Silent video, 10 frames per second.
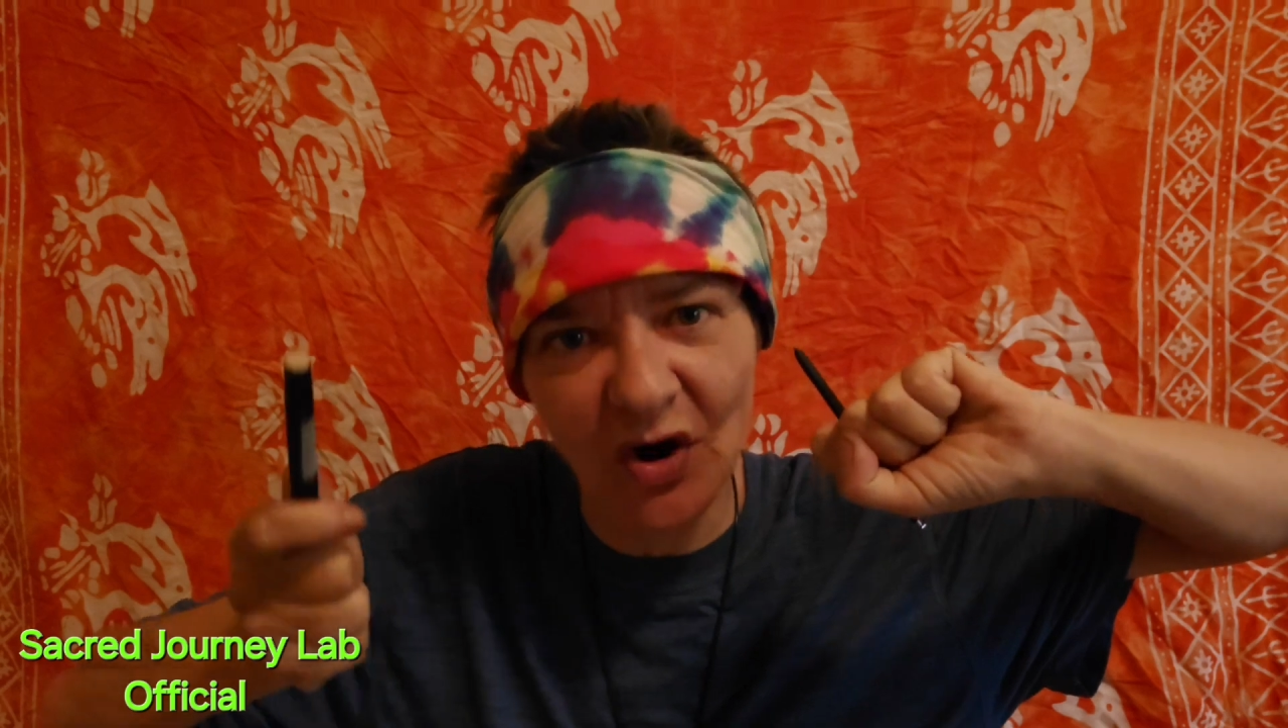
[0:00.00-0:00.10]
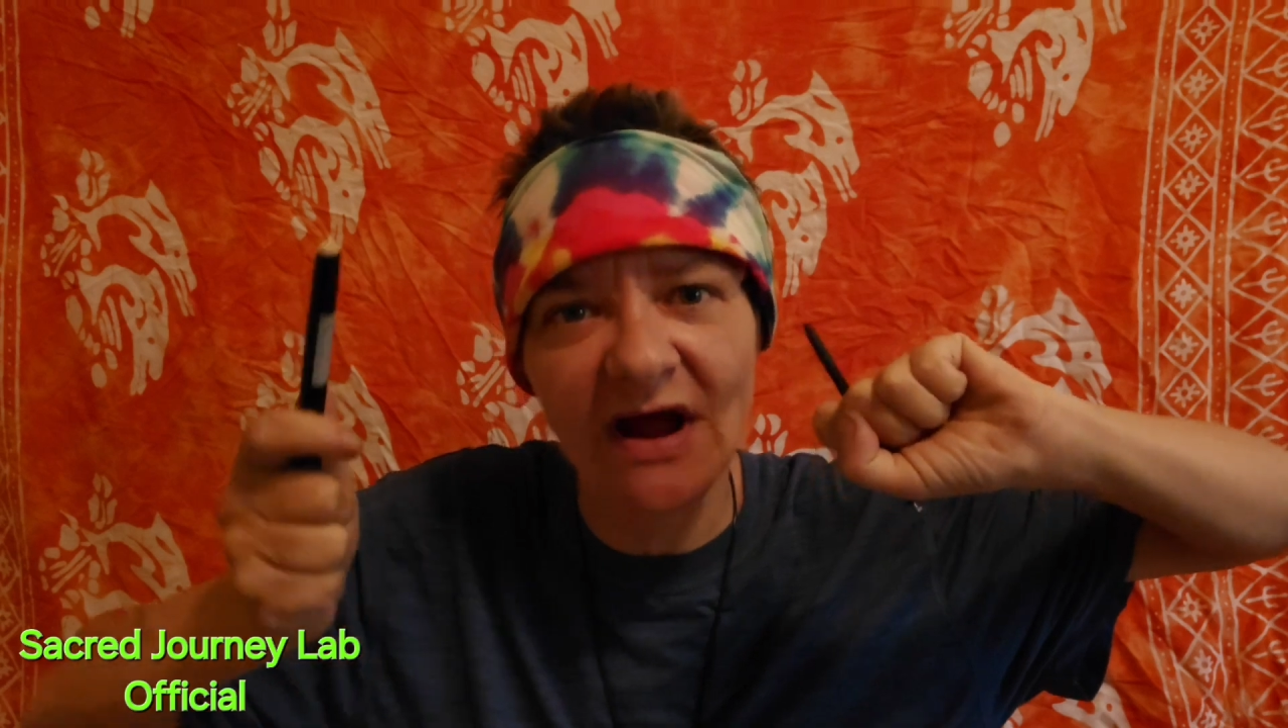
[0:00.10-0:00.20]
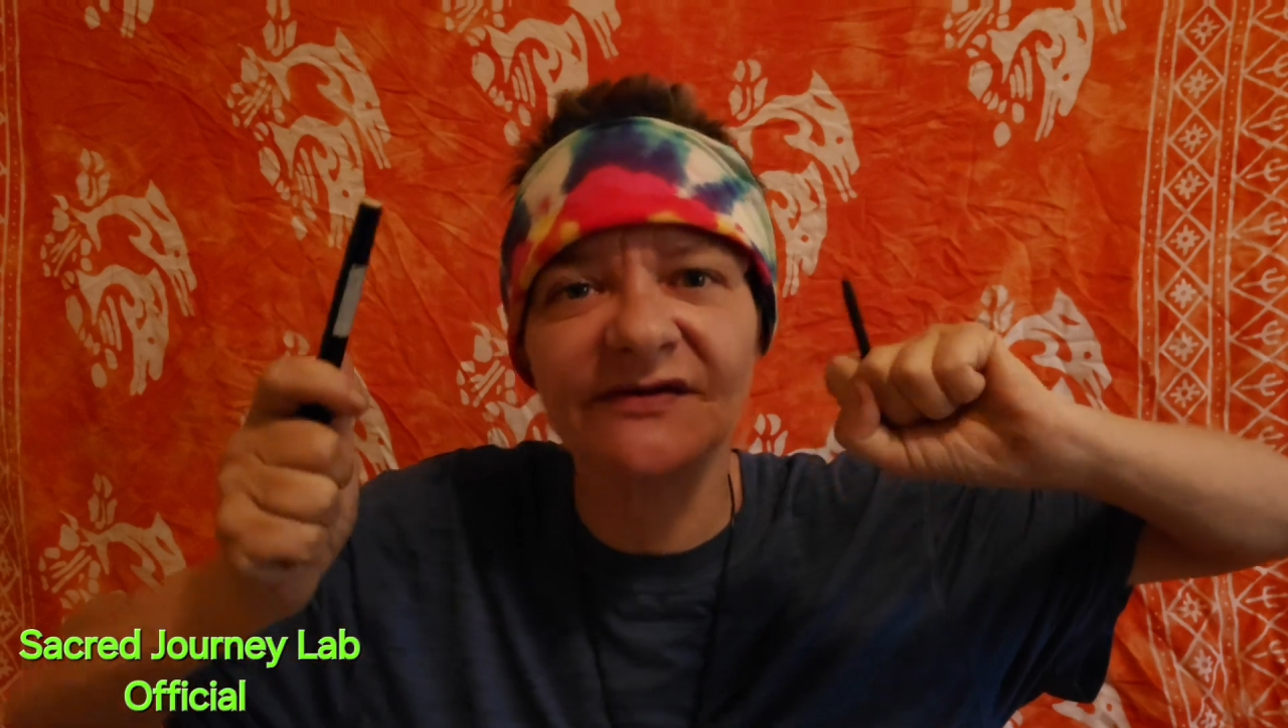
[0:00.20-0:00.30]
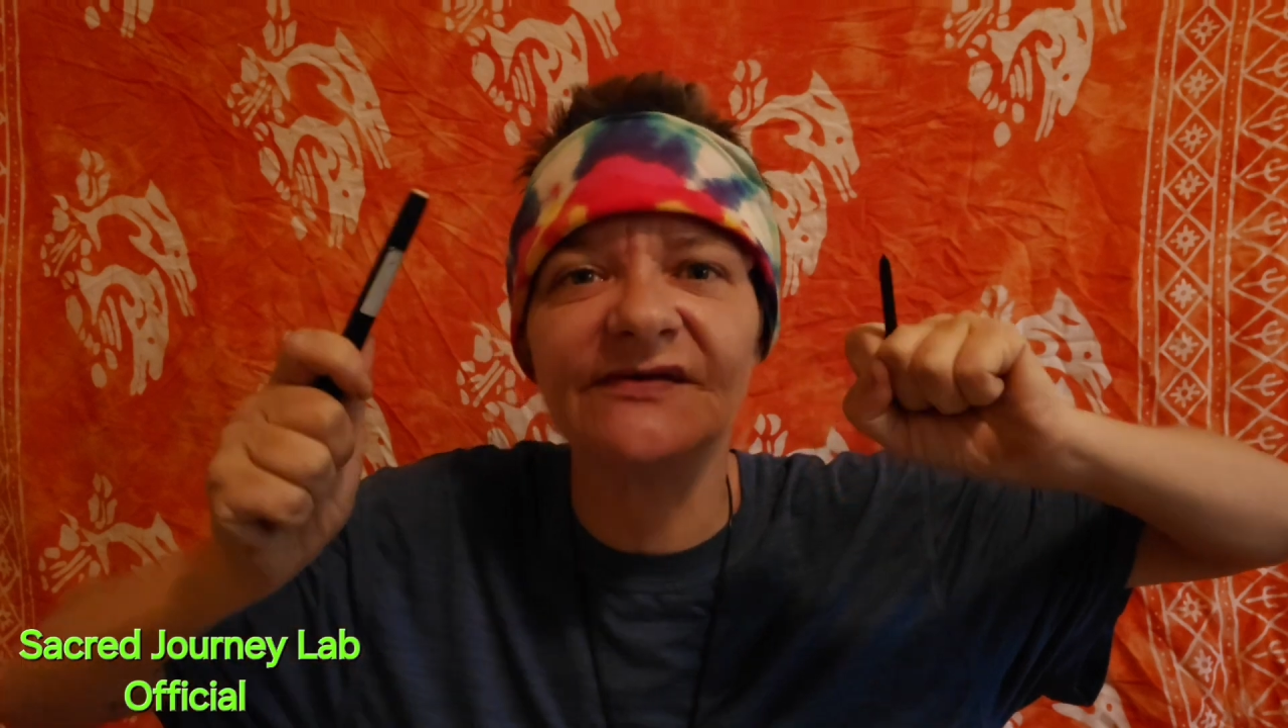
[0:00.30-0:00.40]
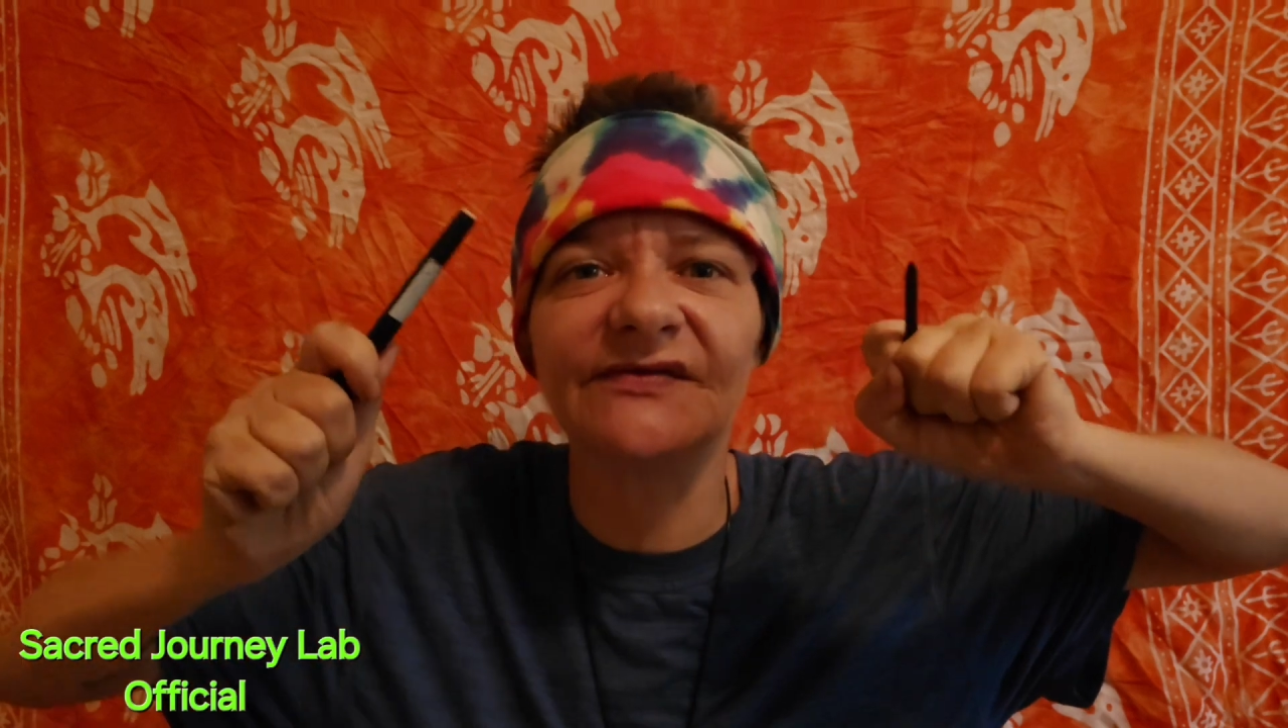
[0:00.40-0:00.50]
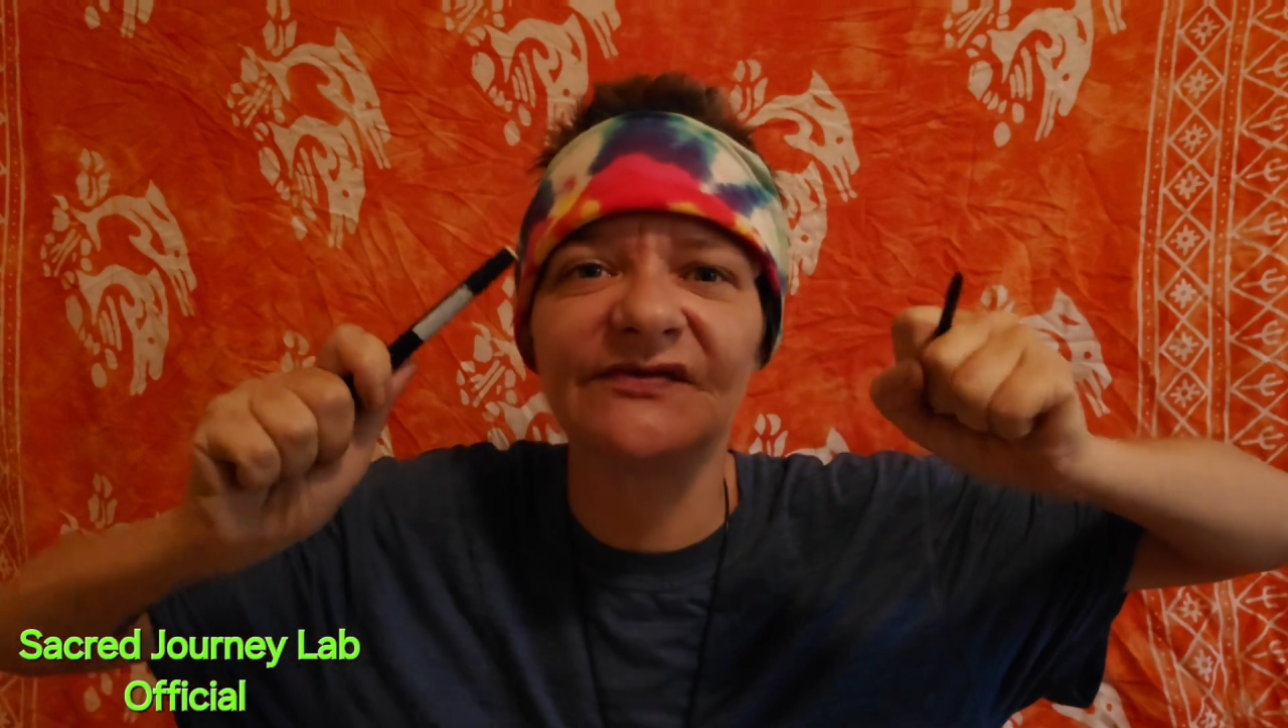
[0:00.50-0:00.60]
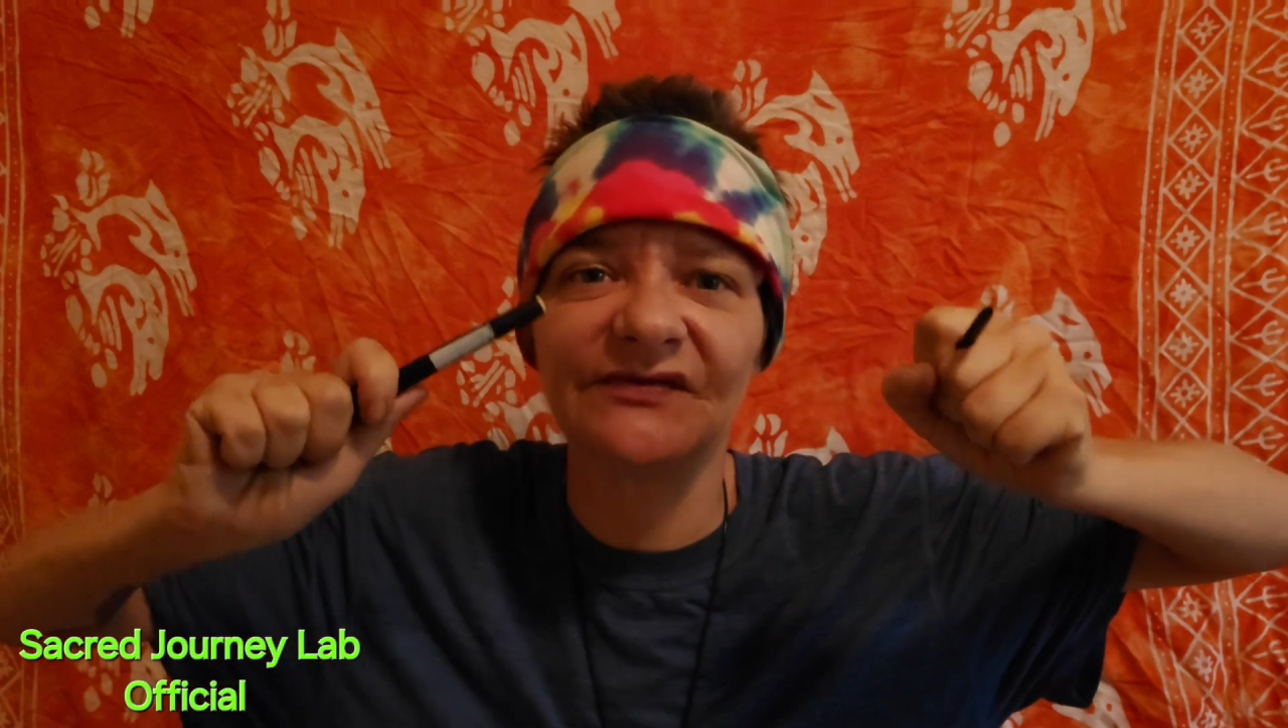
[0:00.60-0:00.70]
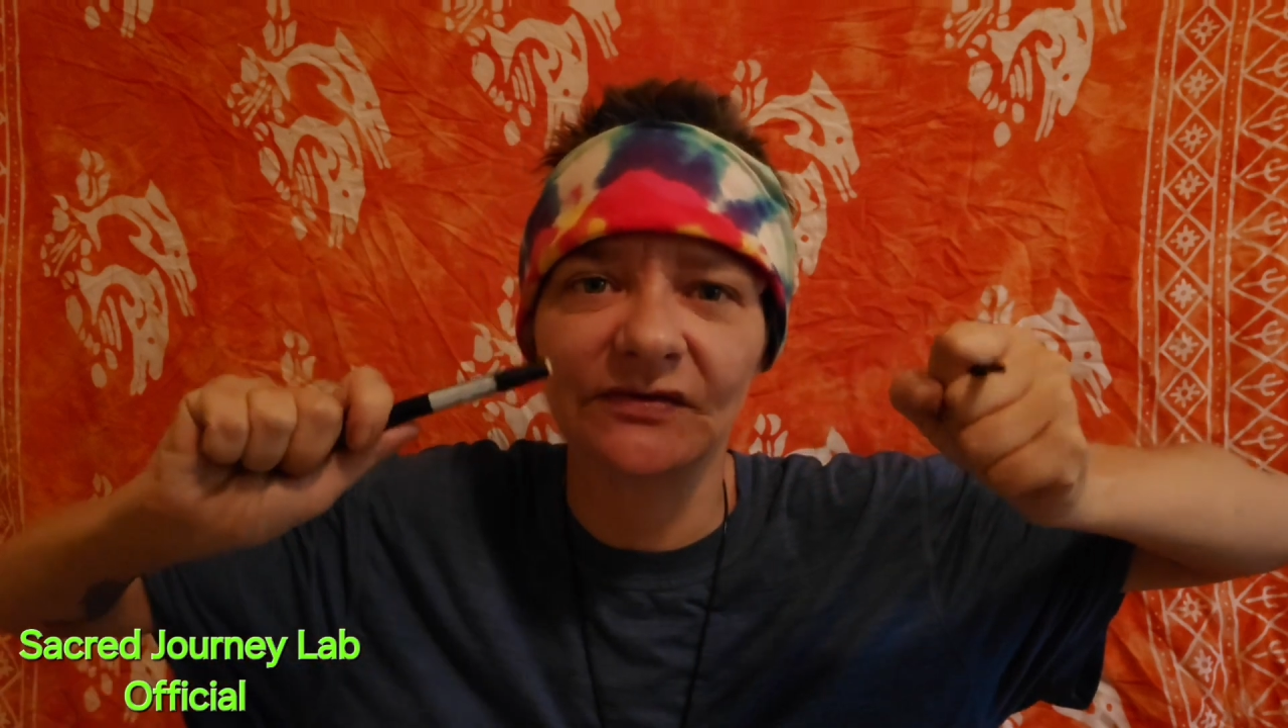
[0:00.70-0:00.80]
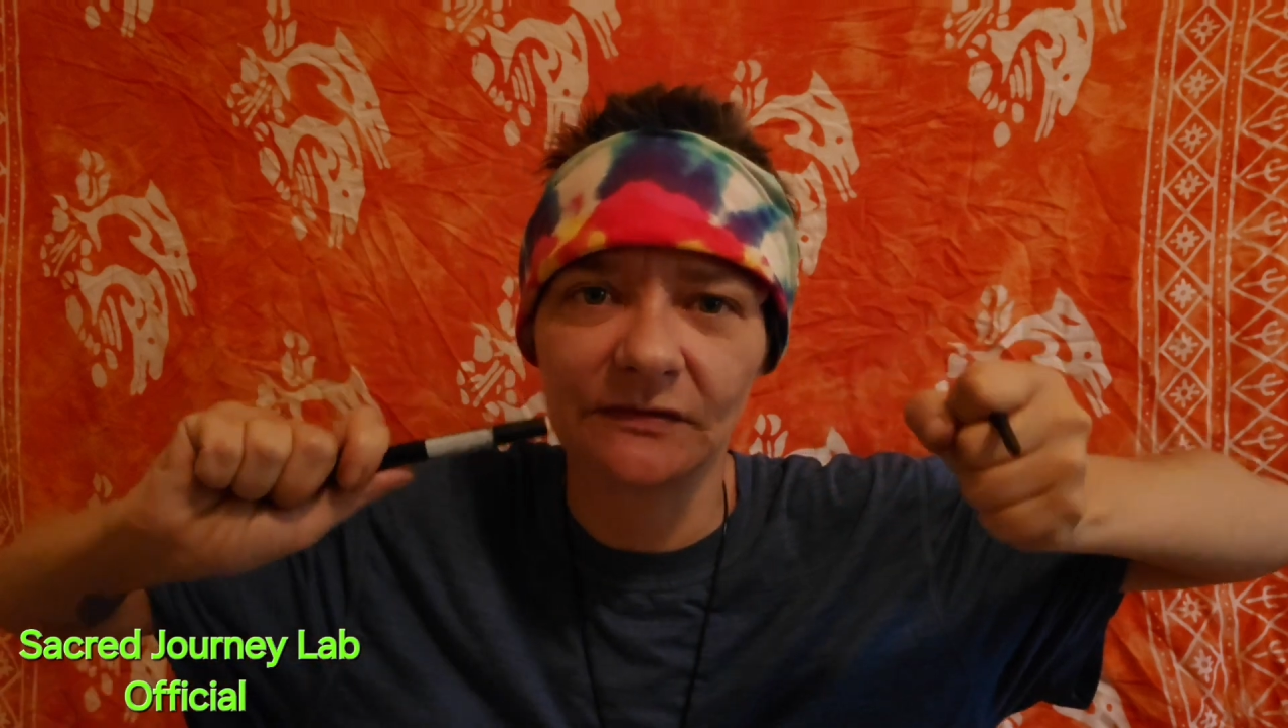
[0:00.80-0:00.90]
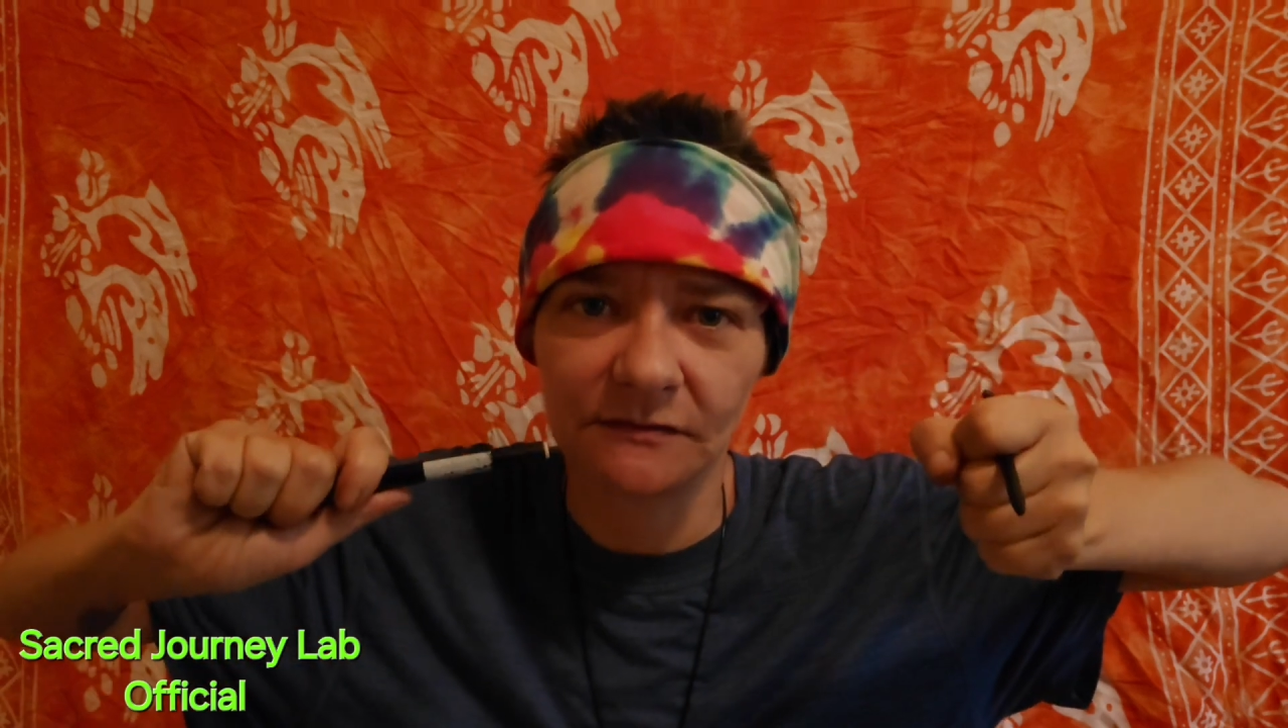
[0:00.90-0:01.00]

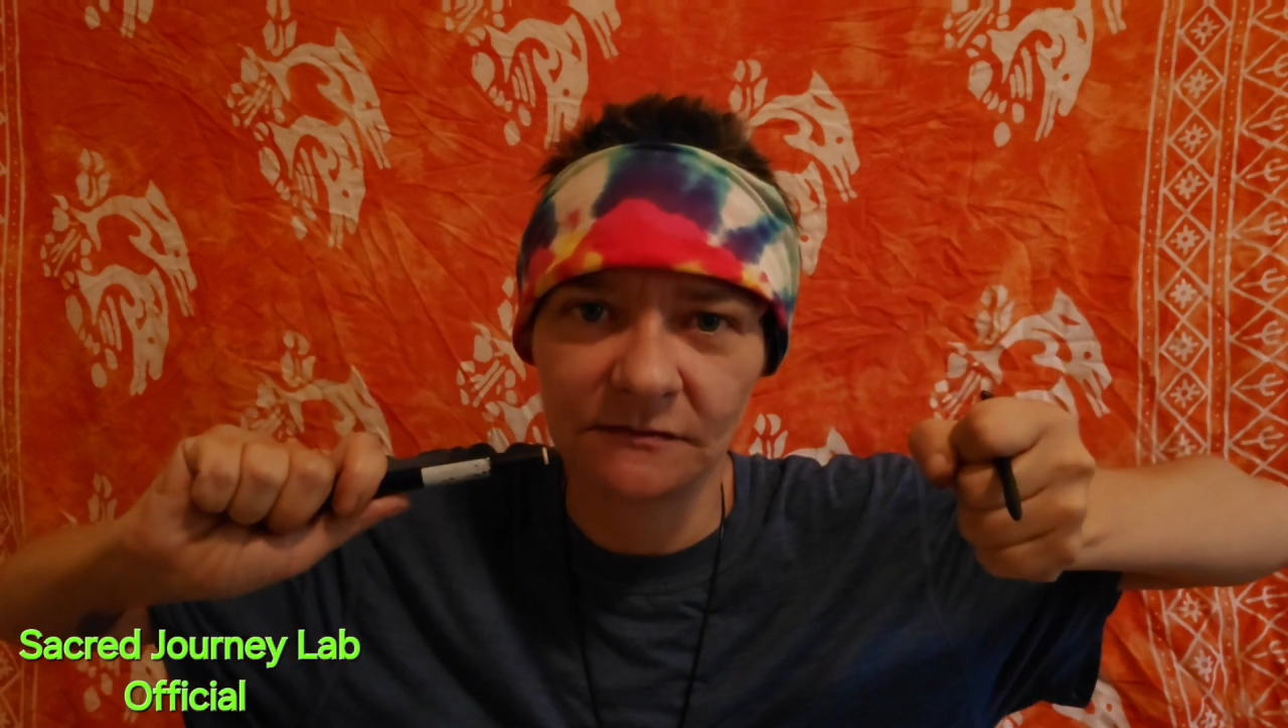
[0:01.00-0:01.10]
practice.